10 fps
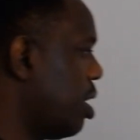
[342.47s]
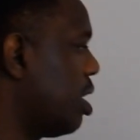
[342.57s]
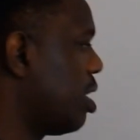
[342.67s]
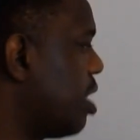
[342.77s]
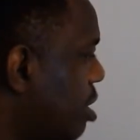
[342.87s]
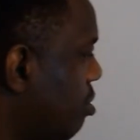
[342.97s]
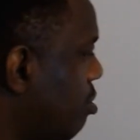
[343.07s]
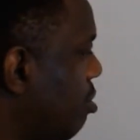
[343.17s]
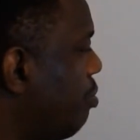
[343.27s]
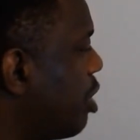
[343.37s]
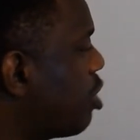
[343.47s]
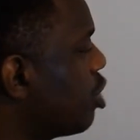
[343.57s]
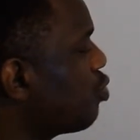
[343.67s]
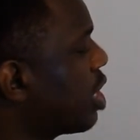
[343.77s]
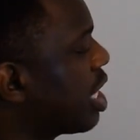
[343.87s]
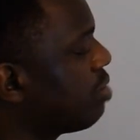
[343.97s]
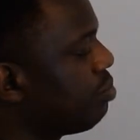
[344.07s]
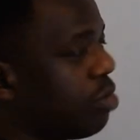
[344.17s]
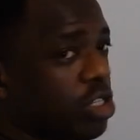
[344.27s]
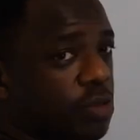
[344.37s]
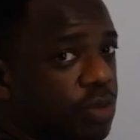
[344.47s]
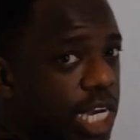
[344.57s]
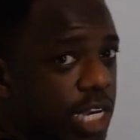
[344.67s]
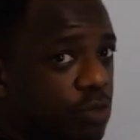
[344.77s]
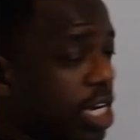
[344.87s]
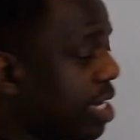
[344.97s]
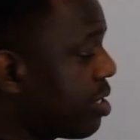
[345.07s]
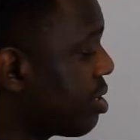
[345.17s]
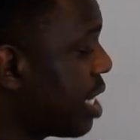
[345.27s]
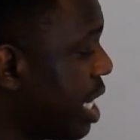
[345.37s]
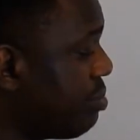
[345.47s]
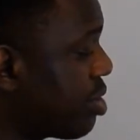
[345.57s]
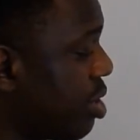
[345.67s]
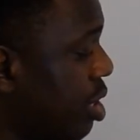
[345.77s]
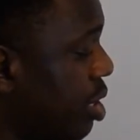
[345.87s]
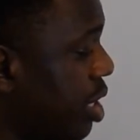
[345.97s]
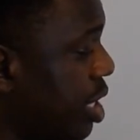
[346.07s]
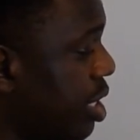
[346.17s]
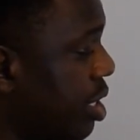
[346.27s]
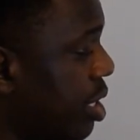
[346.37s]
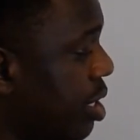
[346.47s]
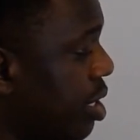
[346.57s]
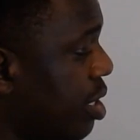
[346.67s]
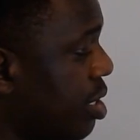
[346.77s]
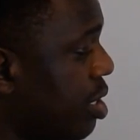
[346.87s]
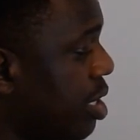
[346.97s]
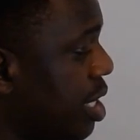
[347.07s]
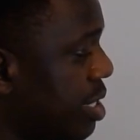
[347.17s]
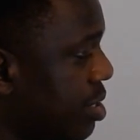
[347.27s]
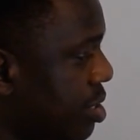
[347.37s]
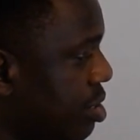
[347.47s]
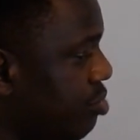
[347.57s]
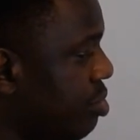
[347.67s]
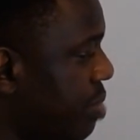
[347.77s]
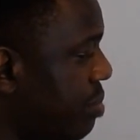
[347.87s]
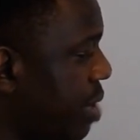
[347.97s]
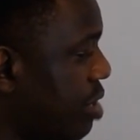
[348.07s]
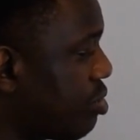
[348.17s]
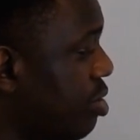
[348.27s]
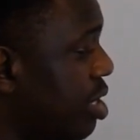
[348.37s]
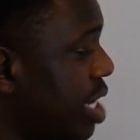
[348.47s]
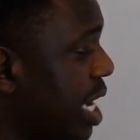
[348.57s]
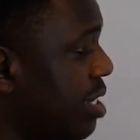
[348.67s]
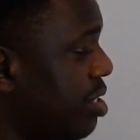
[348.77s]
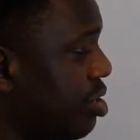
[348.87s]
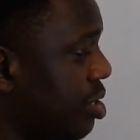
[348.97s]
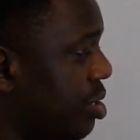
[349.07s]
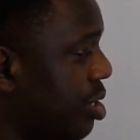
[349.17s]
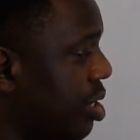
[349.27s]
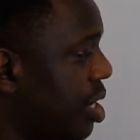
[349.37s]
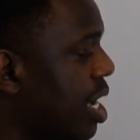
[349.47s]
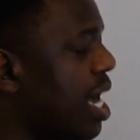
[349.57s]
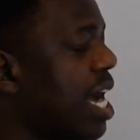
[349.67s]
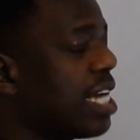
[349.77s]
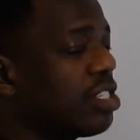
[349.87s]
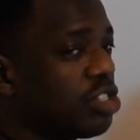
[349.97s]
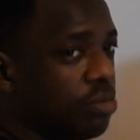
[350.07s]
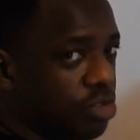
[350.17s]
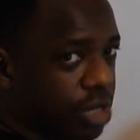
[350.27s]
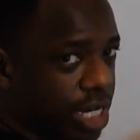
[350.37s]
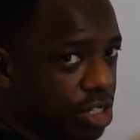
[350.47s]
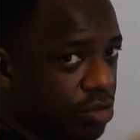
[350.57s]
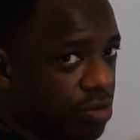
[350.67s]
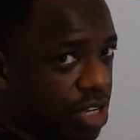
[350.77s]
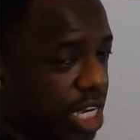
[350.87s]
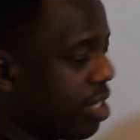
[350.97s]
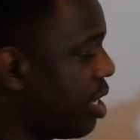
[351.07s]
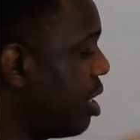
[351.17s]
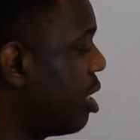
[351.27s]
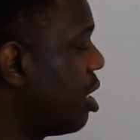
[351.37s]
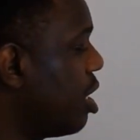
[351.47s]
Now, because we can multiply, we can times the letters. Remember, it's only addition and subtraction when we get there.